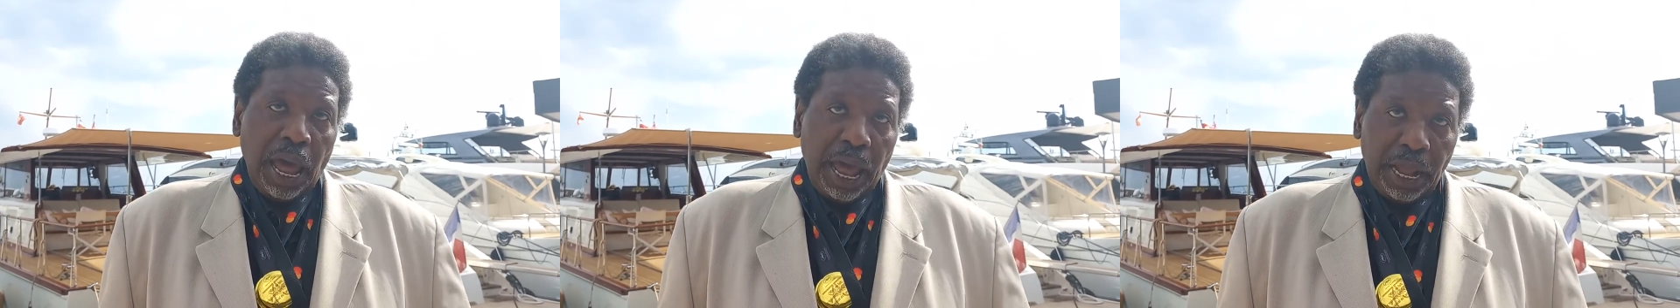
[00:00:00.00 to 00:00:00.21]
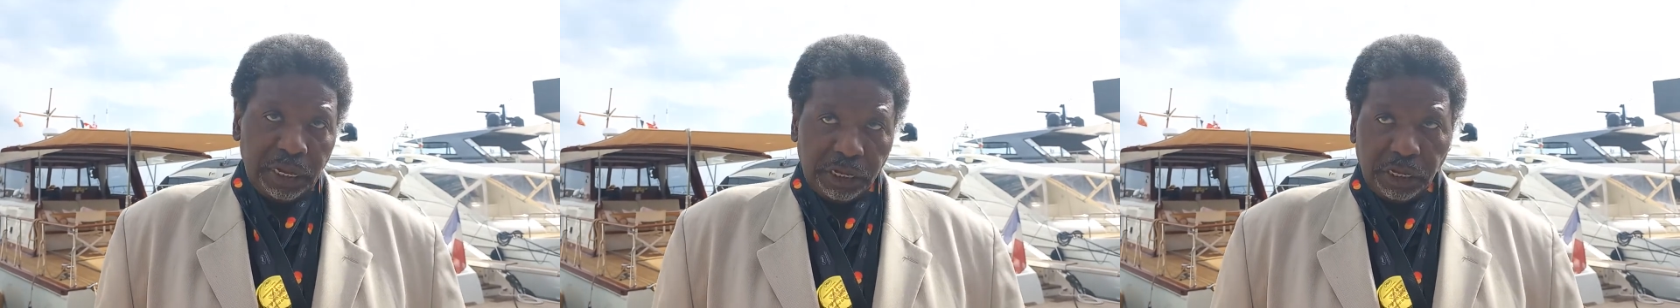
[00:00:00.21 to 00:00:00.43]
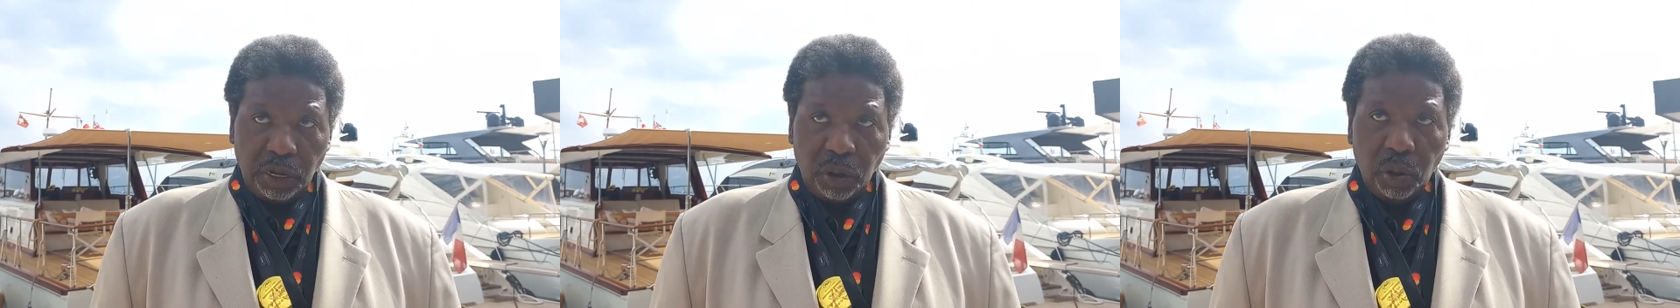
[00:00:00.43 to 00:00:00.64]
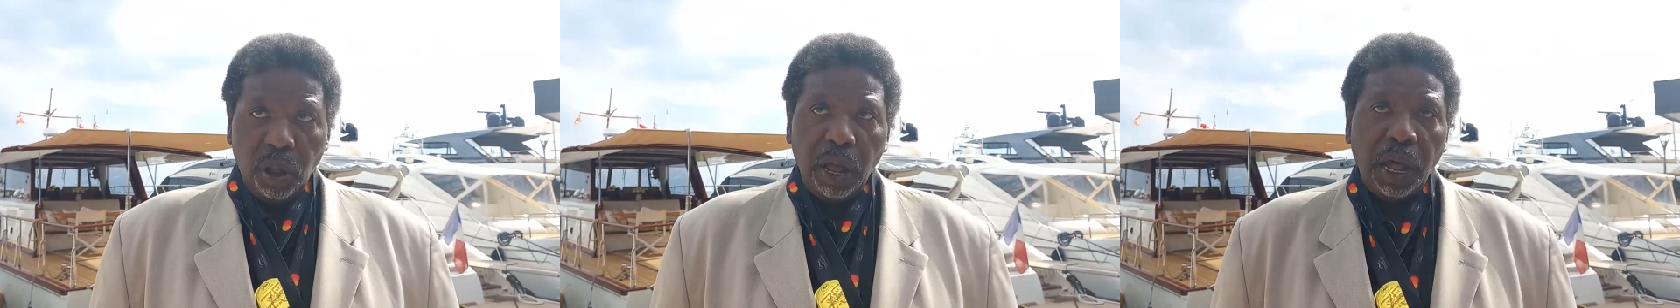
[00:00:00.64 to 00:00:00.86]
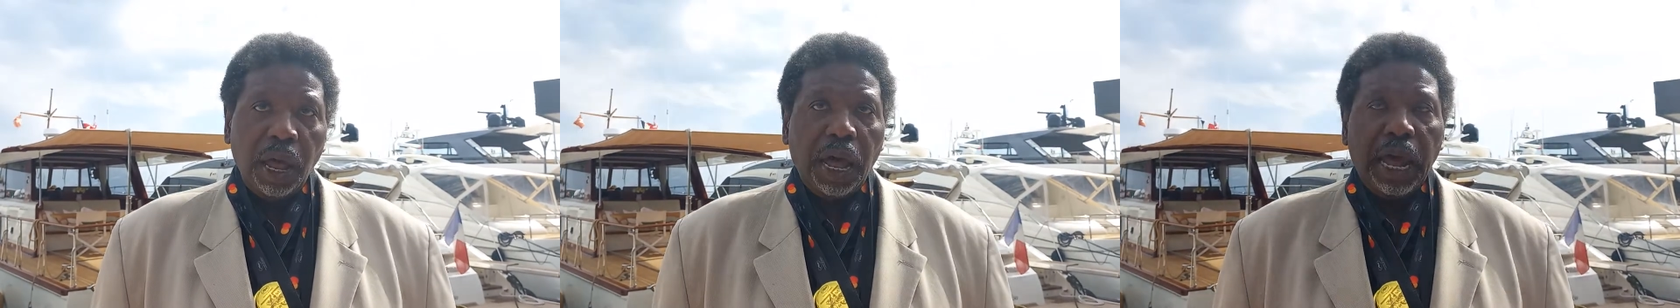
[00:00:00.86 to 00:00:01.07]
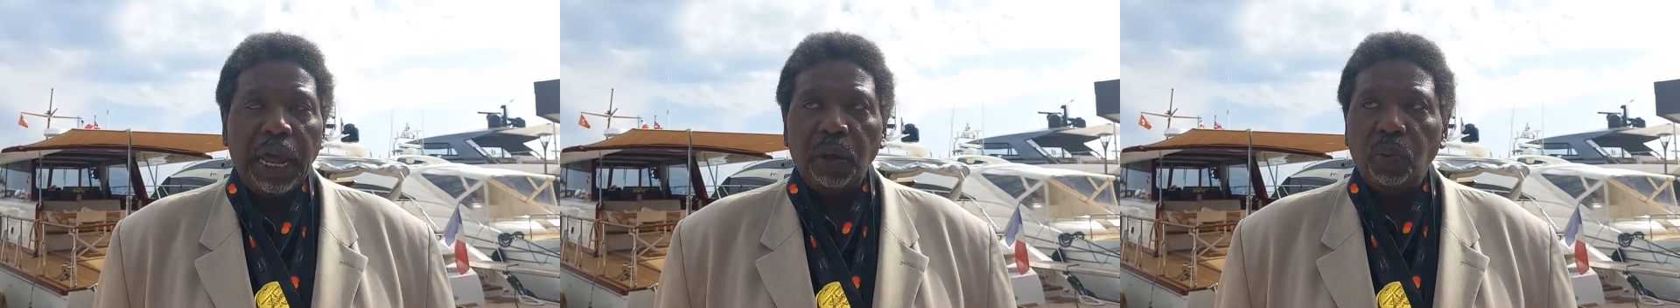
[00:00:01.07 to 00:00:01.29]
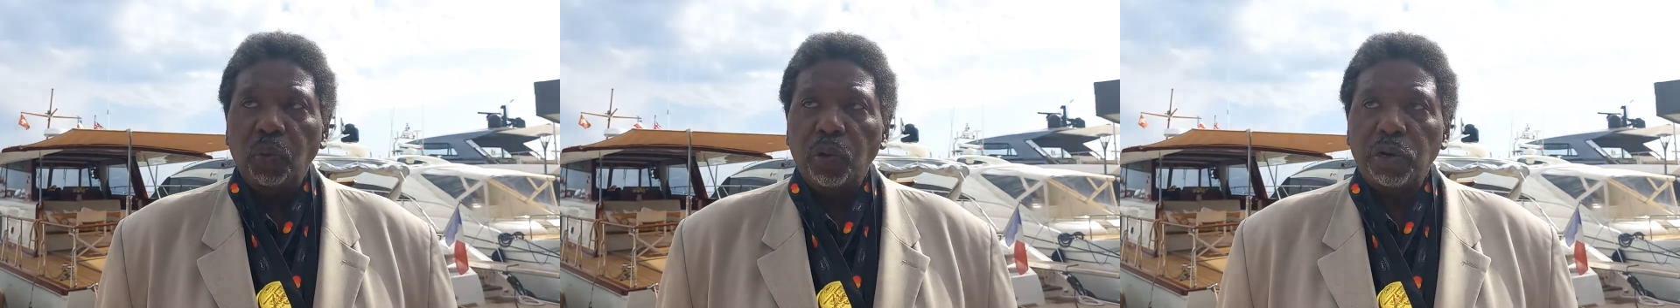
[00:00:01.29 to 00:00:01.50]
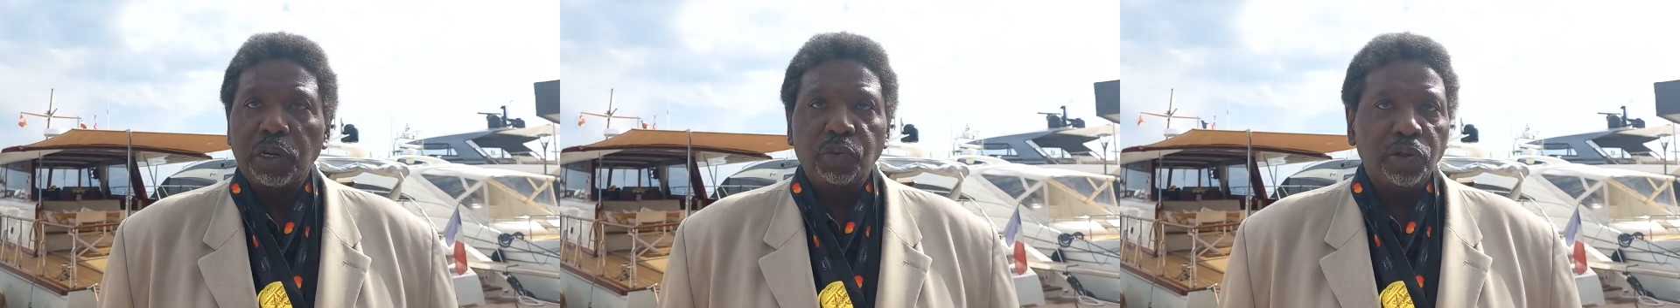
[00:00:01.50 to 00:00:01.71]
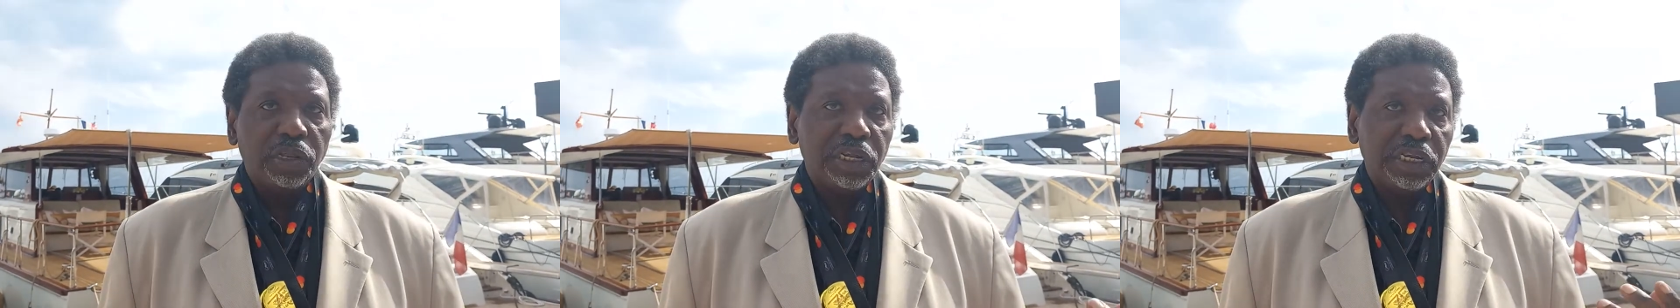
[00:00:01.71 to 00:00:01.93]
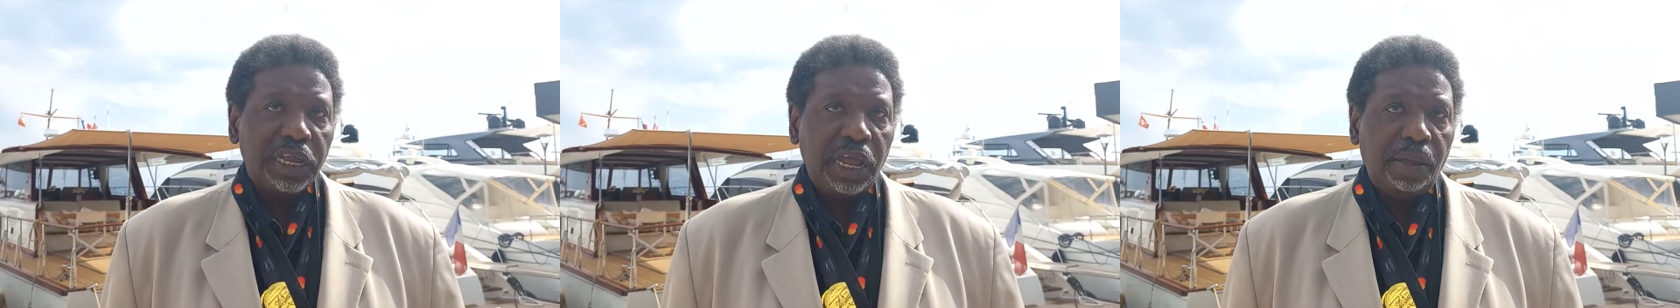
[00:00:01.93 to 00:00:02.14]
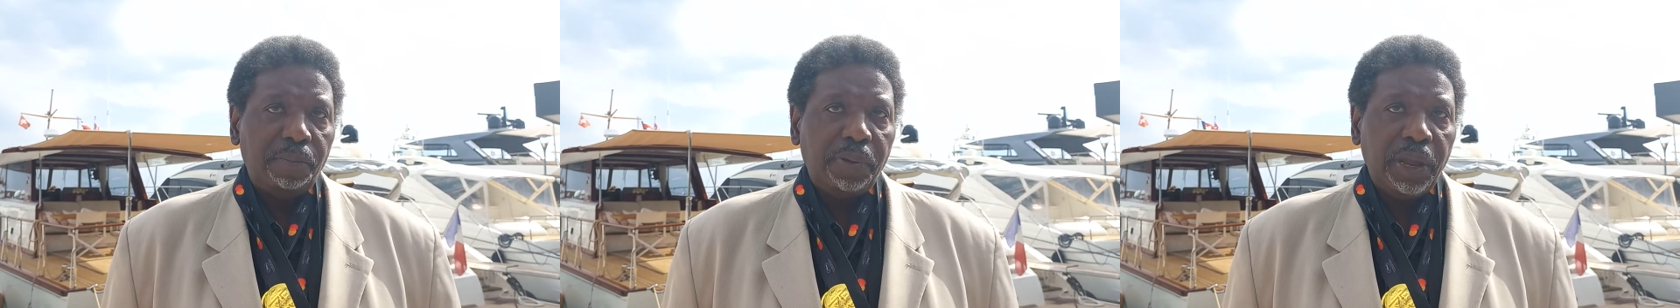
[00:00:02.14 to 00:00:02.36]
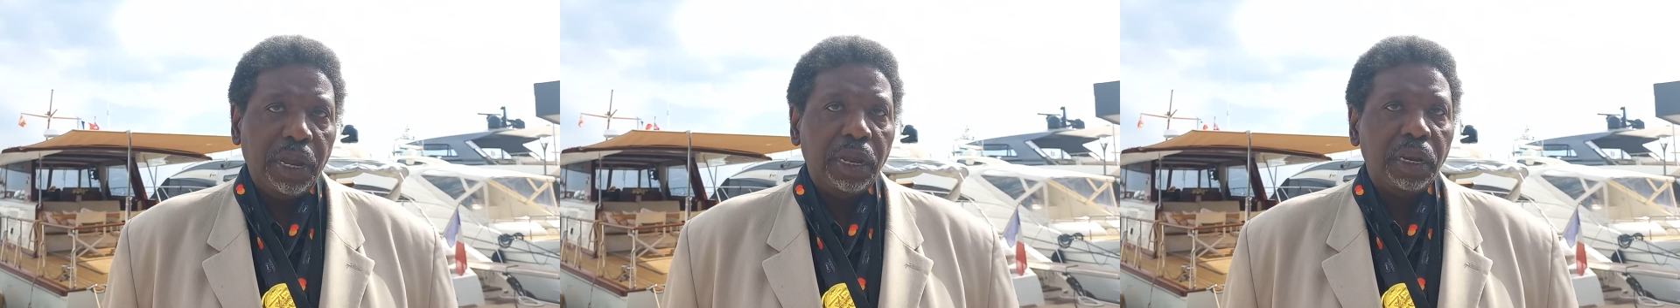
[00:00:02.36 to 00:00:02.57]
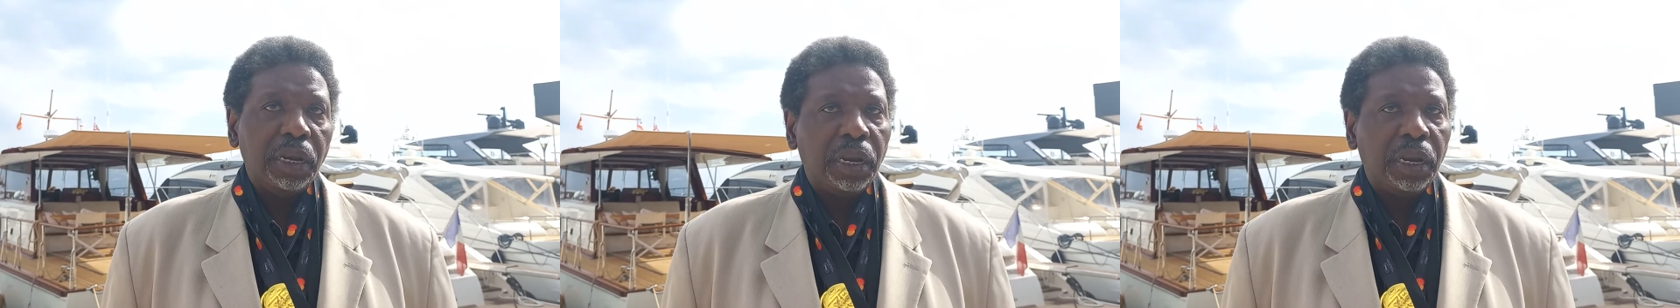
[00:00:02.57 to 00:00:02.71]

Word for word: And so I worked with his campaign,